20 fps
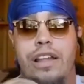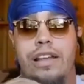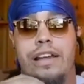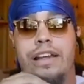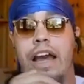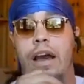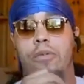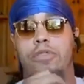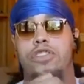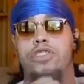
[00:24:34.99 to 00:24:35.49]

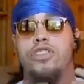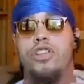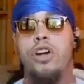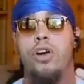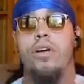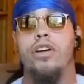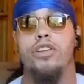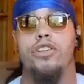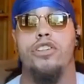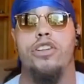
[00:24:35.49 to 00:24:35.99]
Like, I was
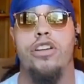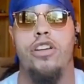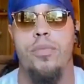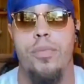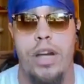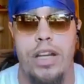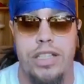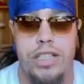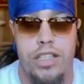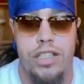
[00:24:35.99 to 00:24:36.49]
so unsure
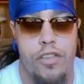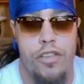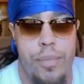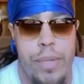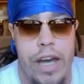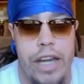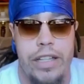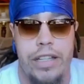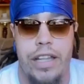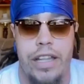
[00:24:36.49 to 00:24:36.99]
of myself
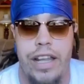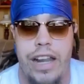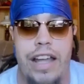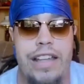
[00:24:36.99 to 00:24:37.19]
back then.